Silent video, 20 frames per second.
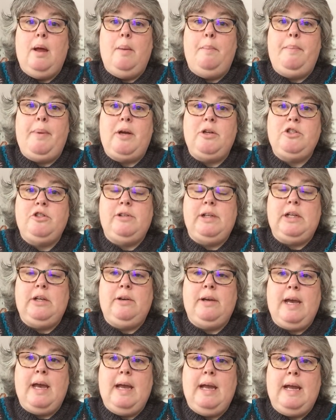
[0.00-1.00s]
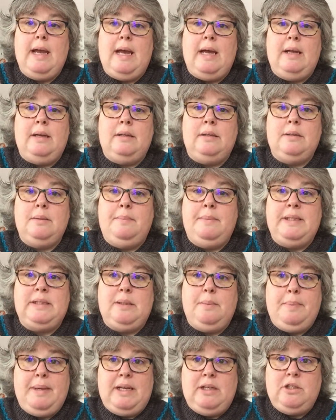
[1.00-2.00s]
Bird Street UK and
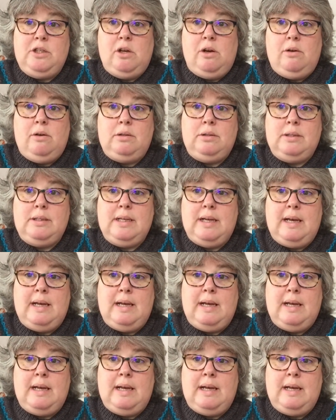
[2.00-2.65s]
Mr. B's Yarns.